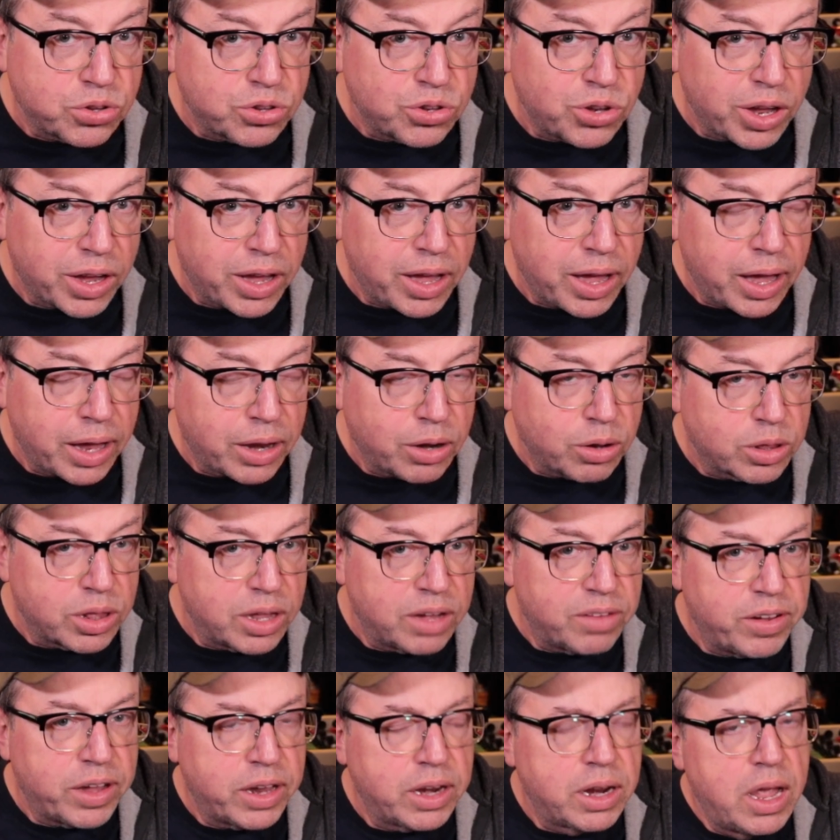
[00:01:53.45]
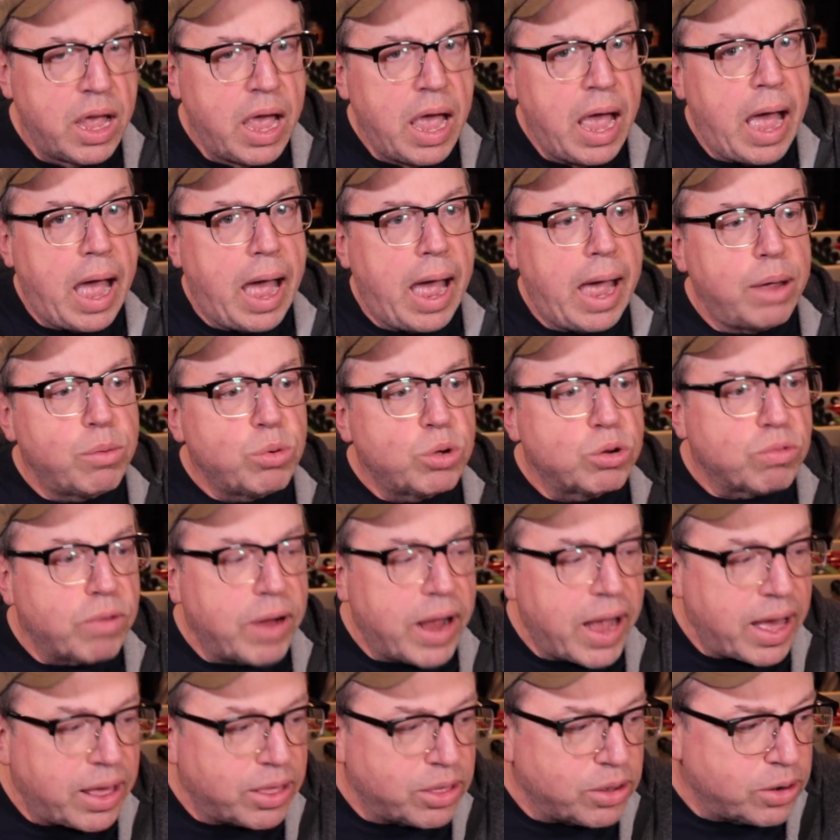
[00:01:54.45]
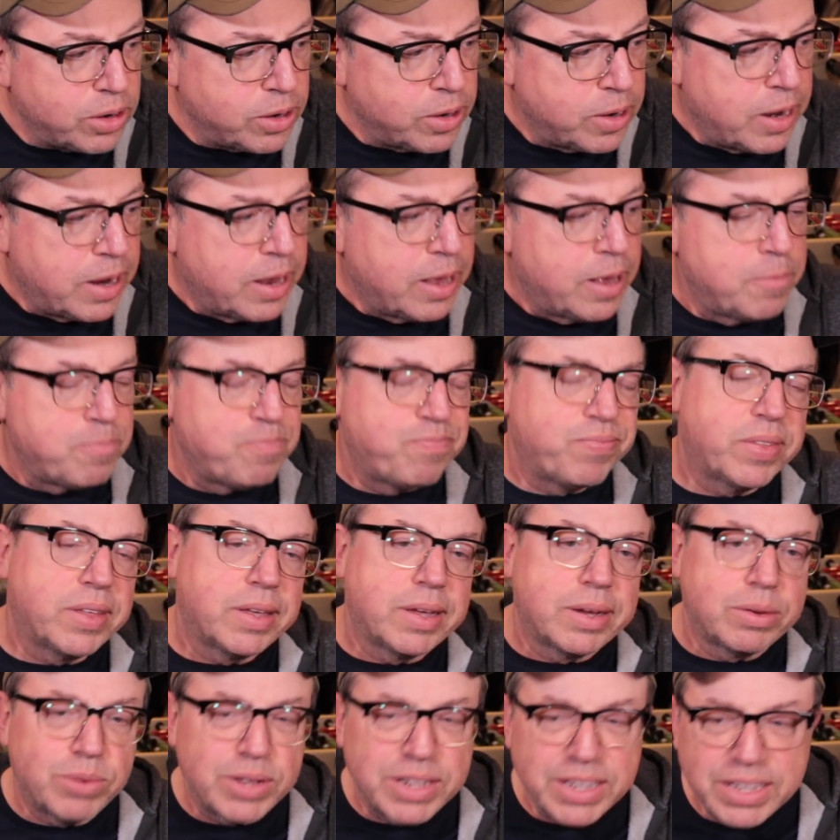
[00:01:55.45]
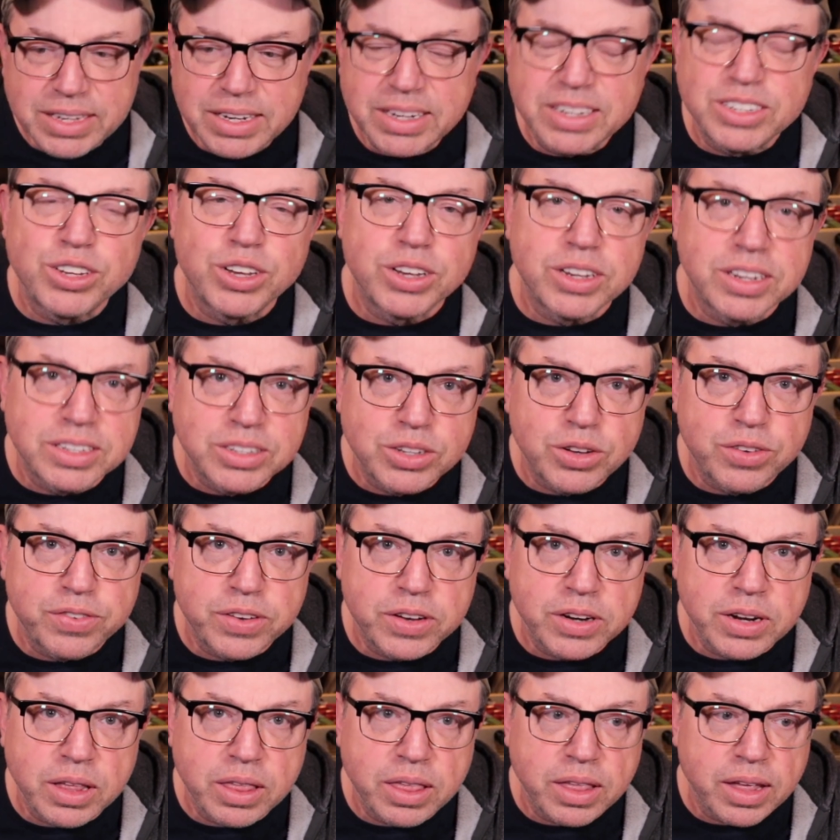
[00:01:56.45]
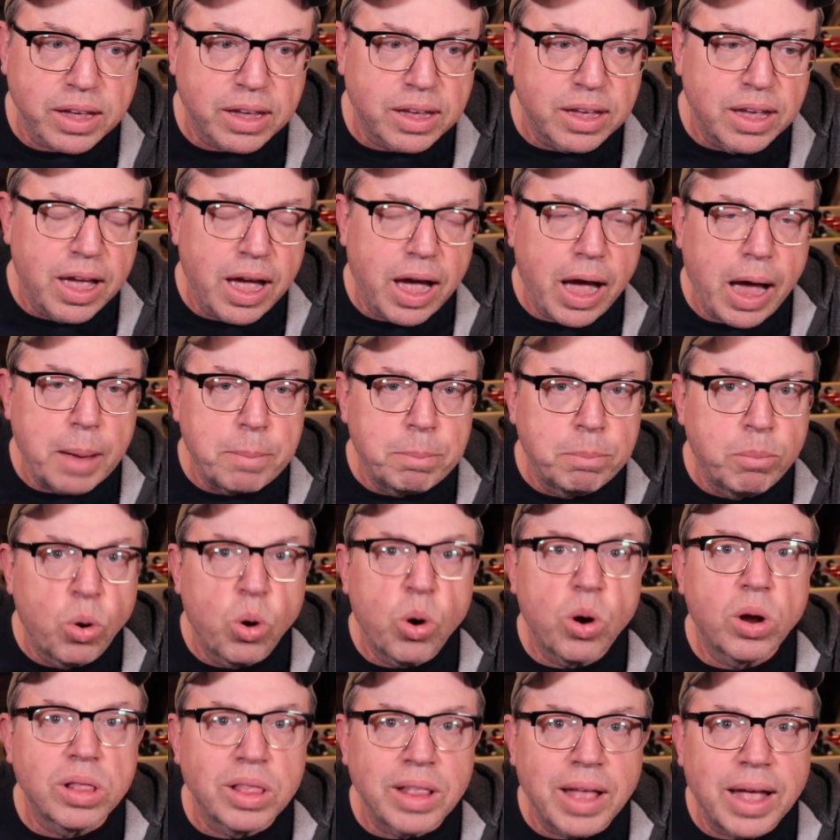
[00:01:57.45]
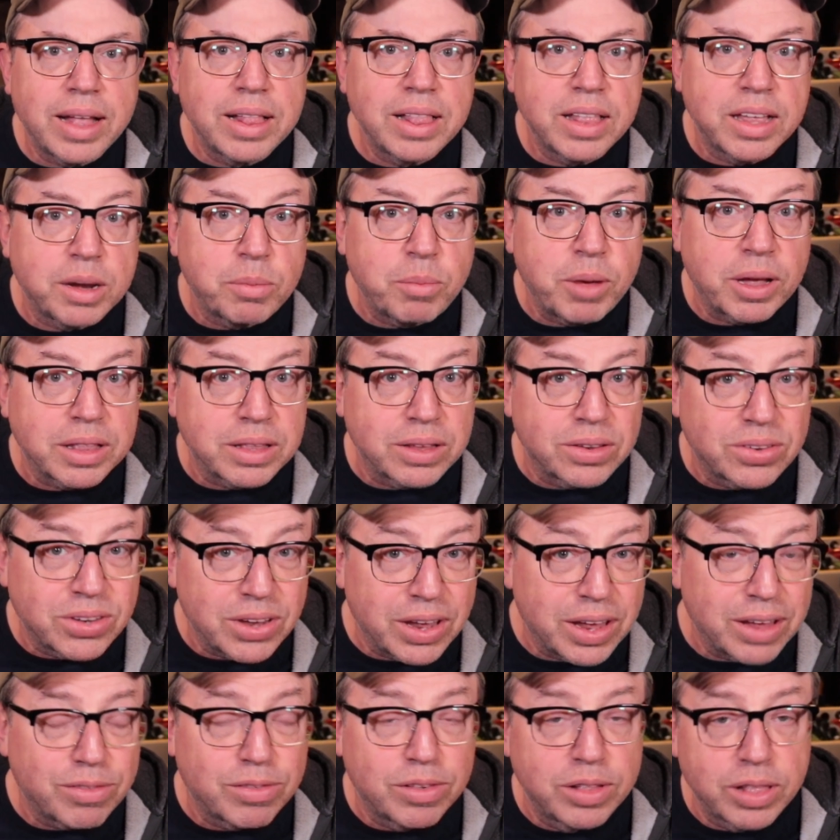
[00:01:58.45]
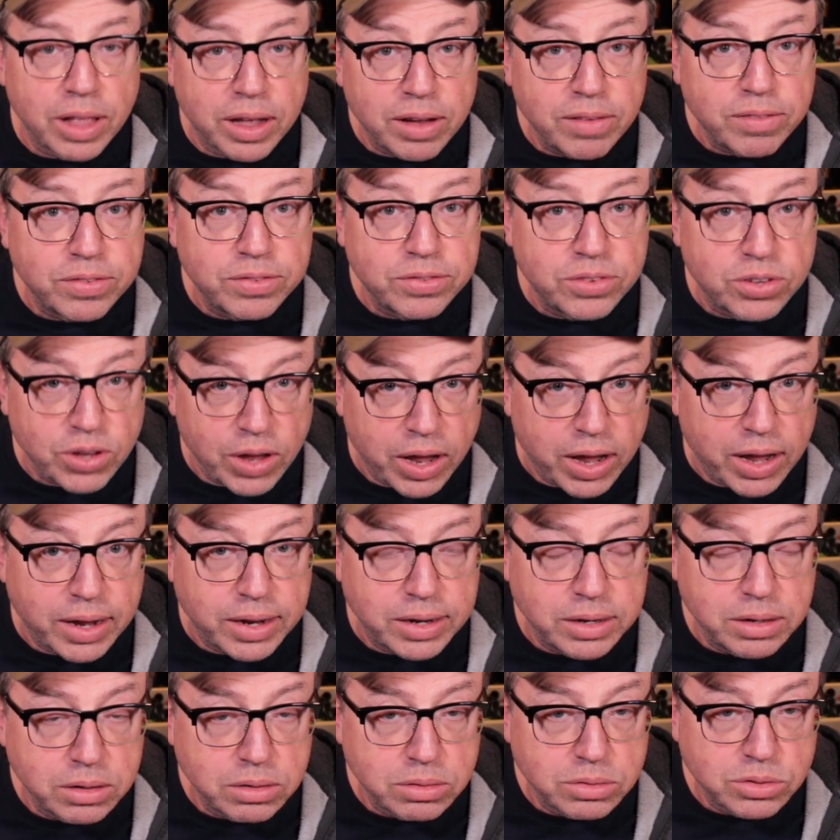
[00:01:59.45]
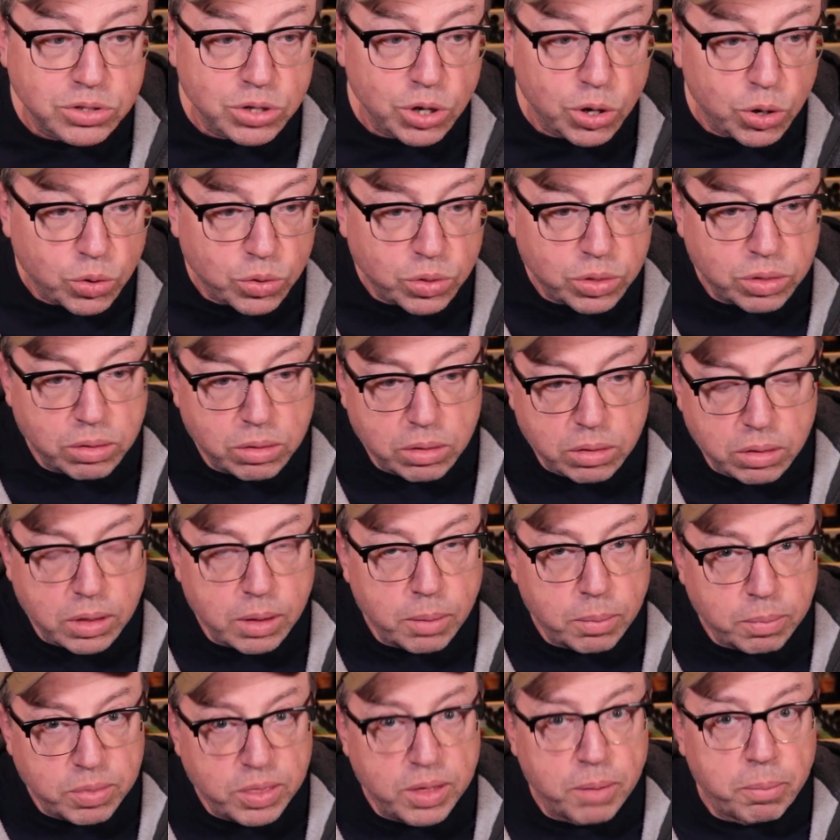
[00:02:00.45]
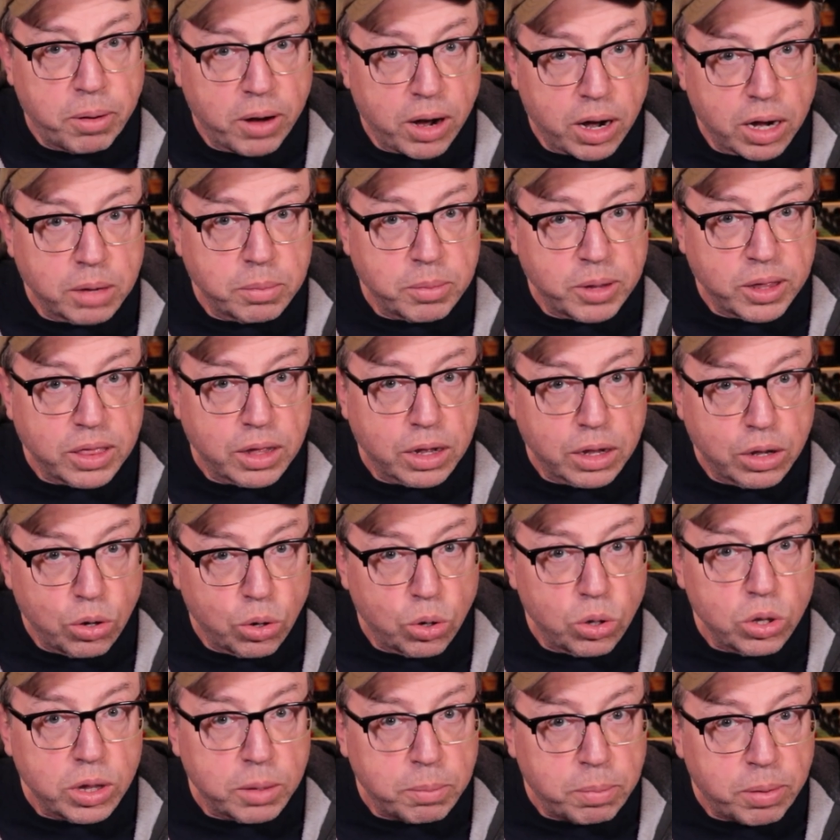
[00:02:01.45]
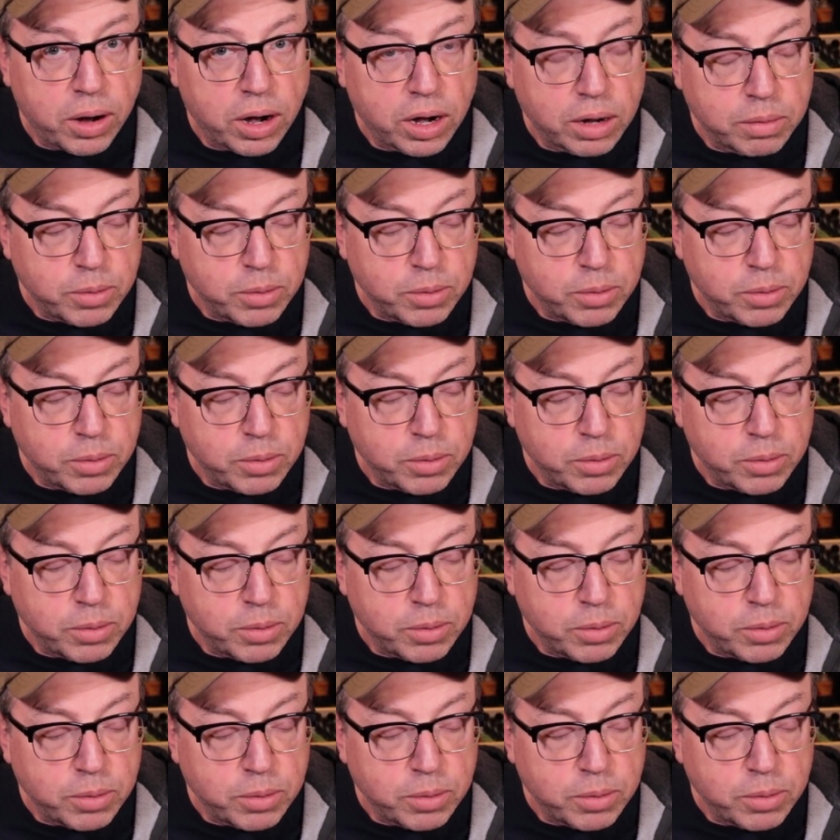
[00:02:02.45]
stick hand or glove hand? I would rather, well, it's a funny thing. I'm more likely to make the save glove side. So the part of me, the goalie part